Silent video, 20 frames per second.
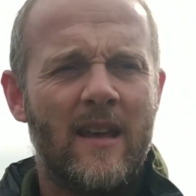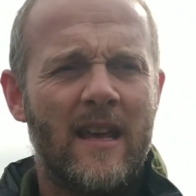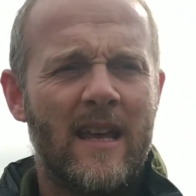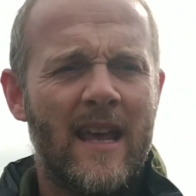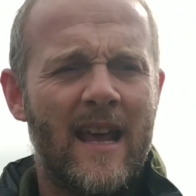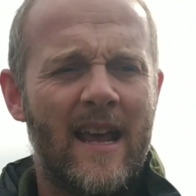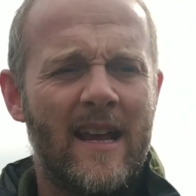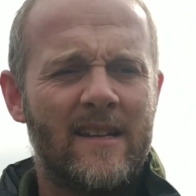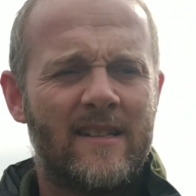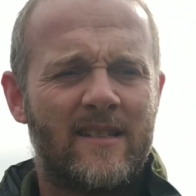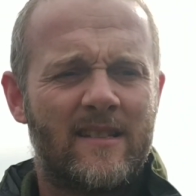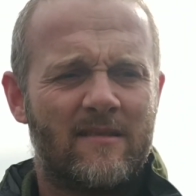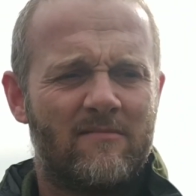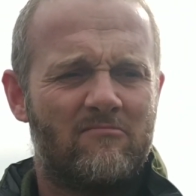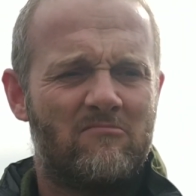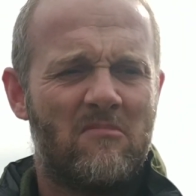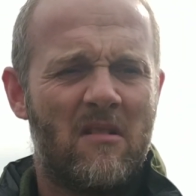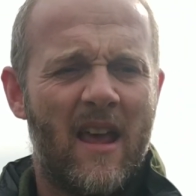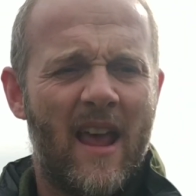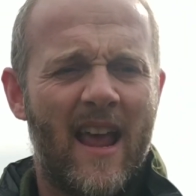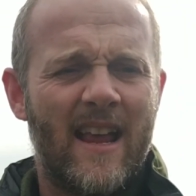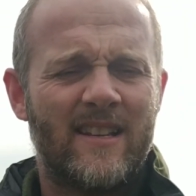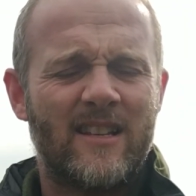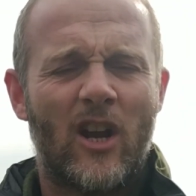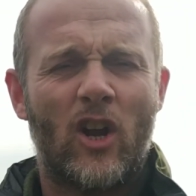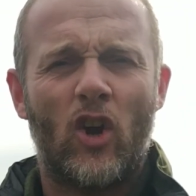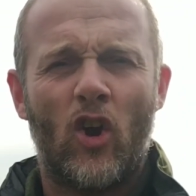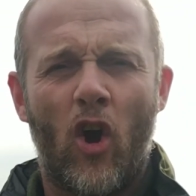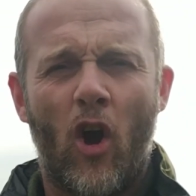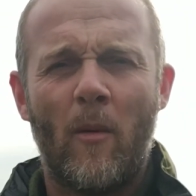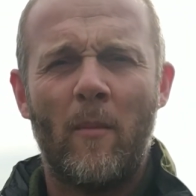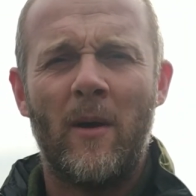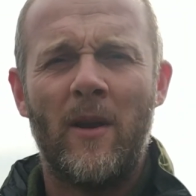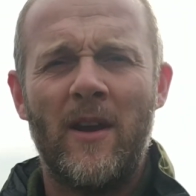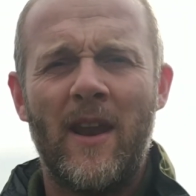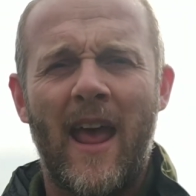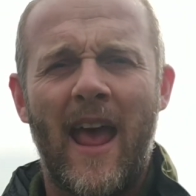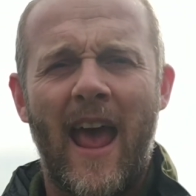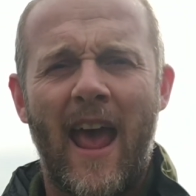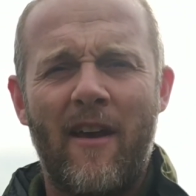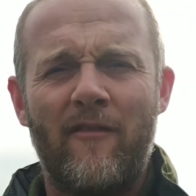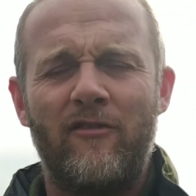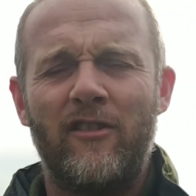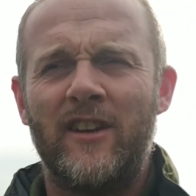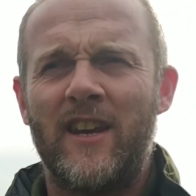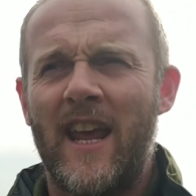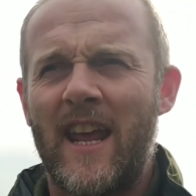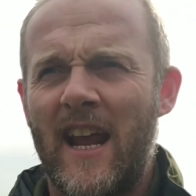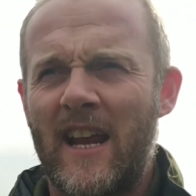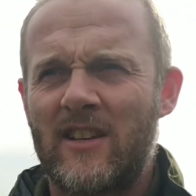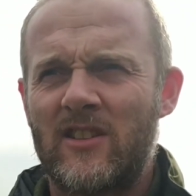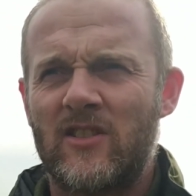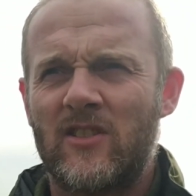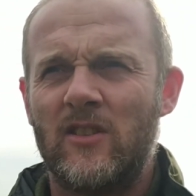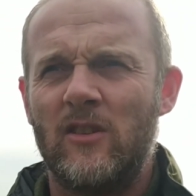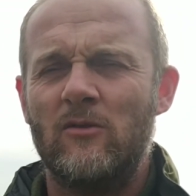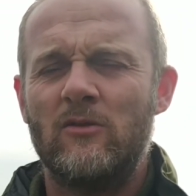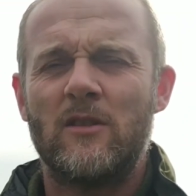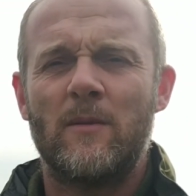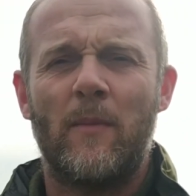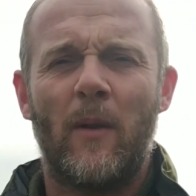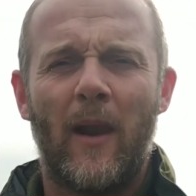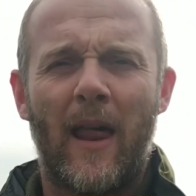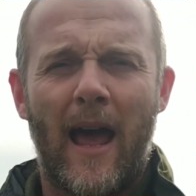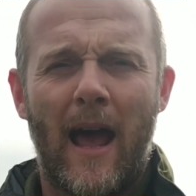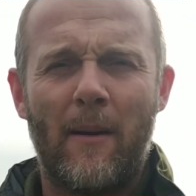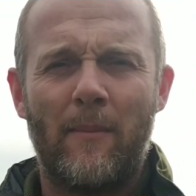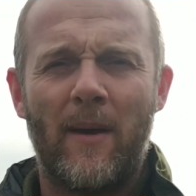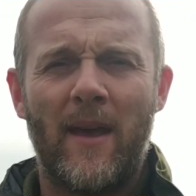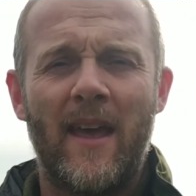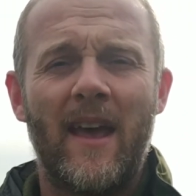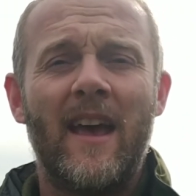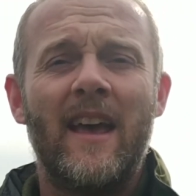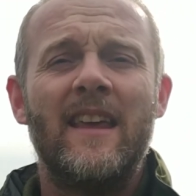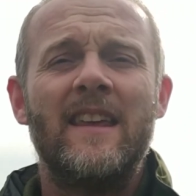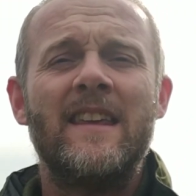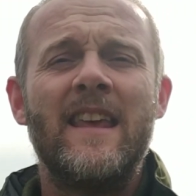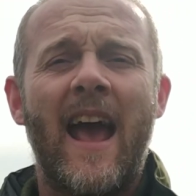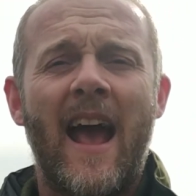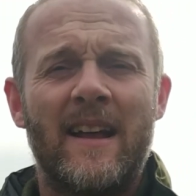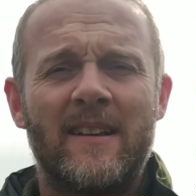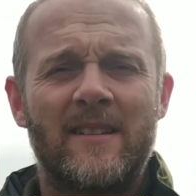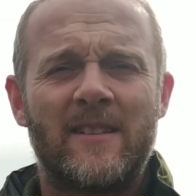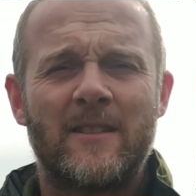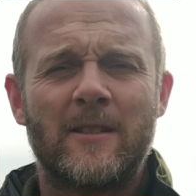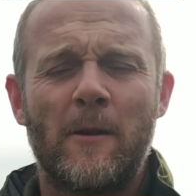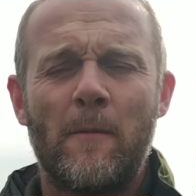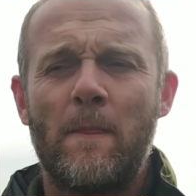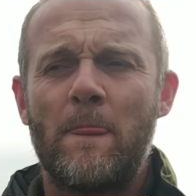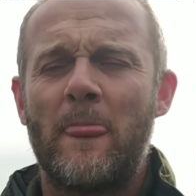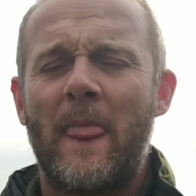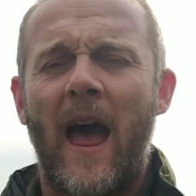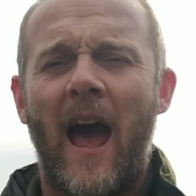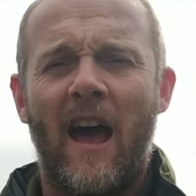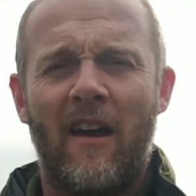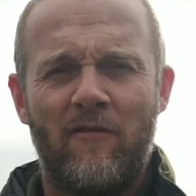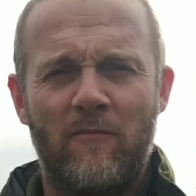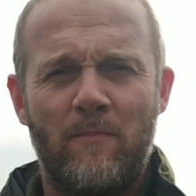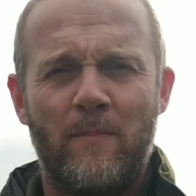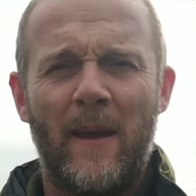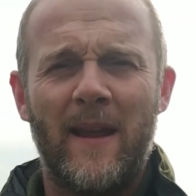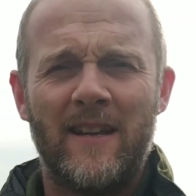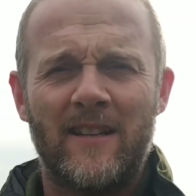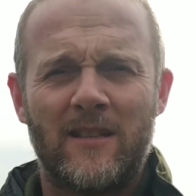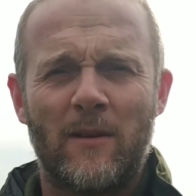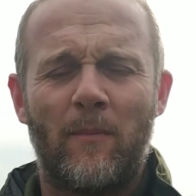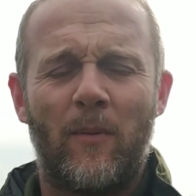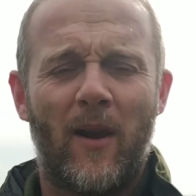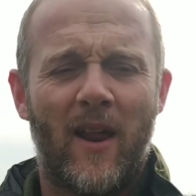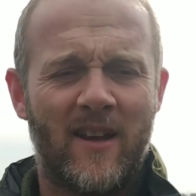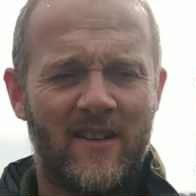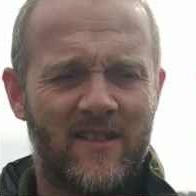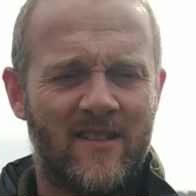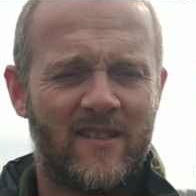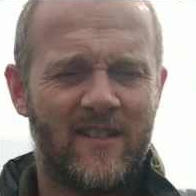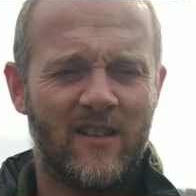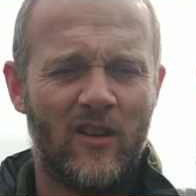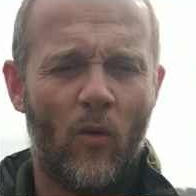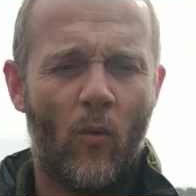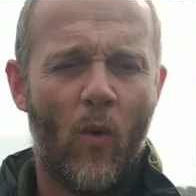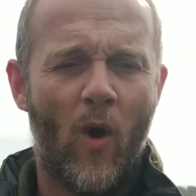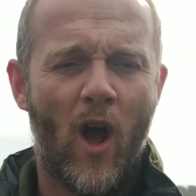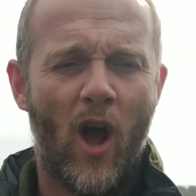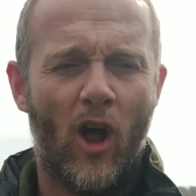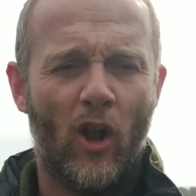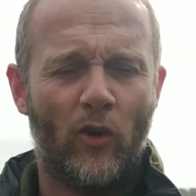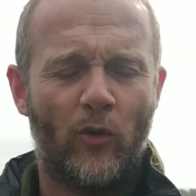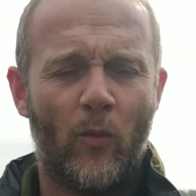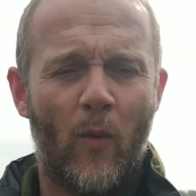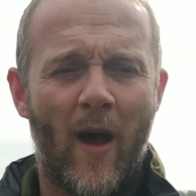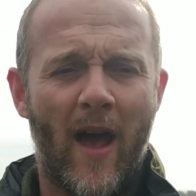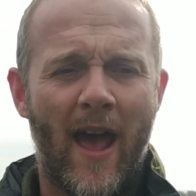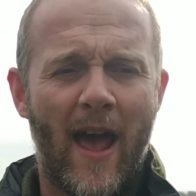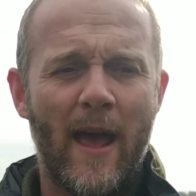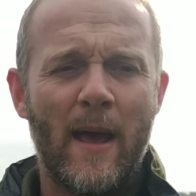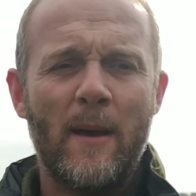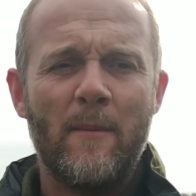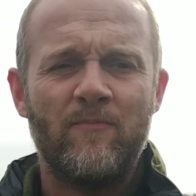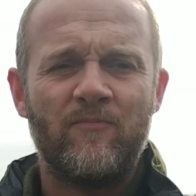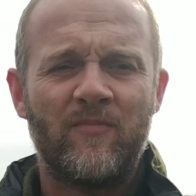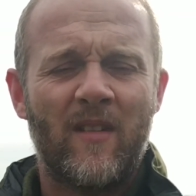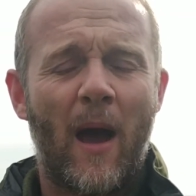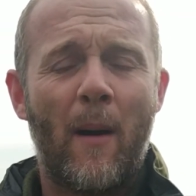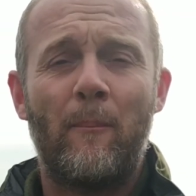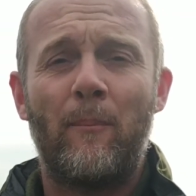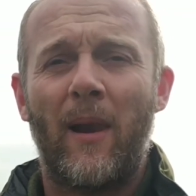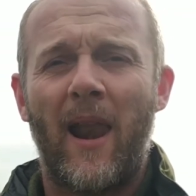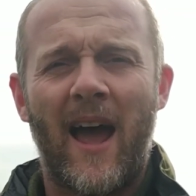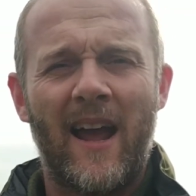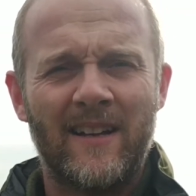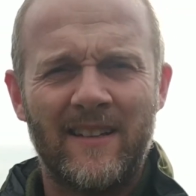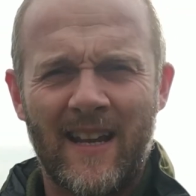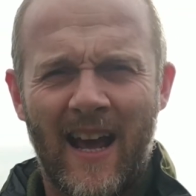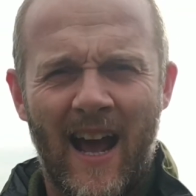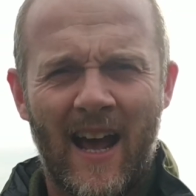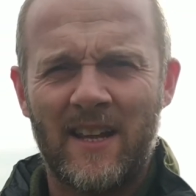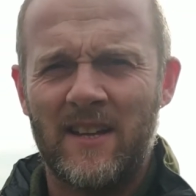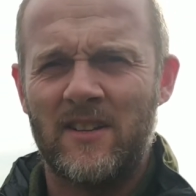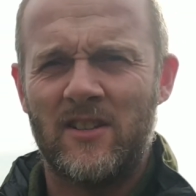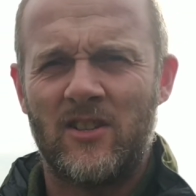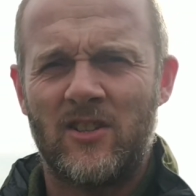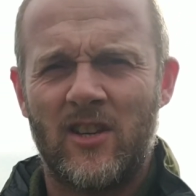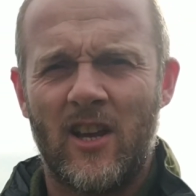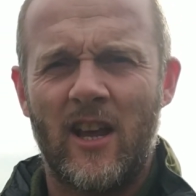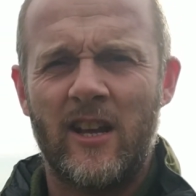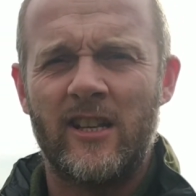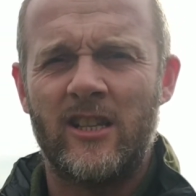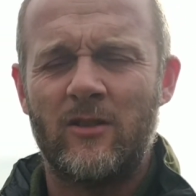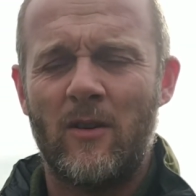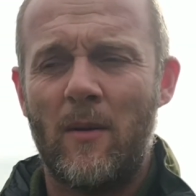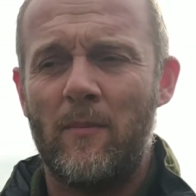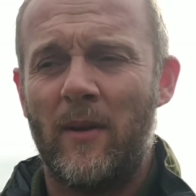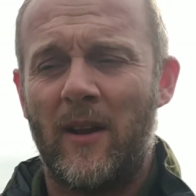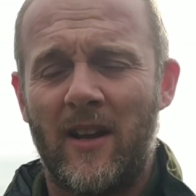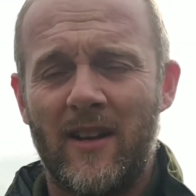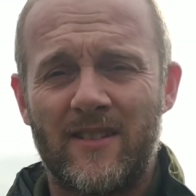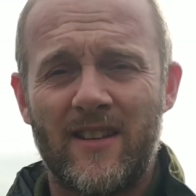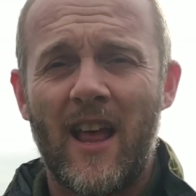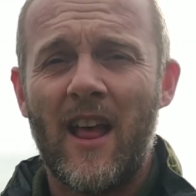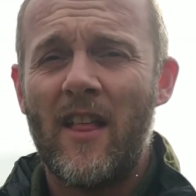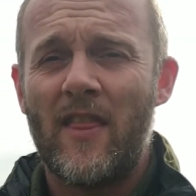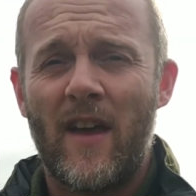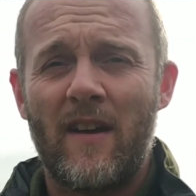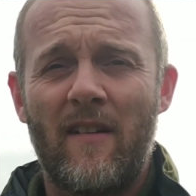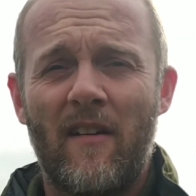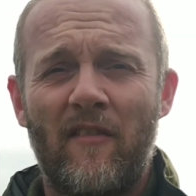is is a common everyday excusable habit. Yes, I've been to places in the world where a blind eye is turned to it because there are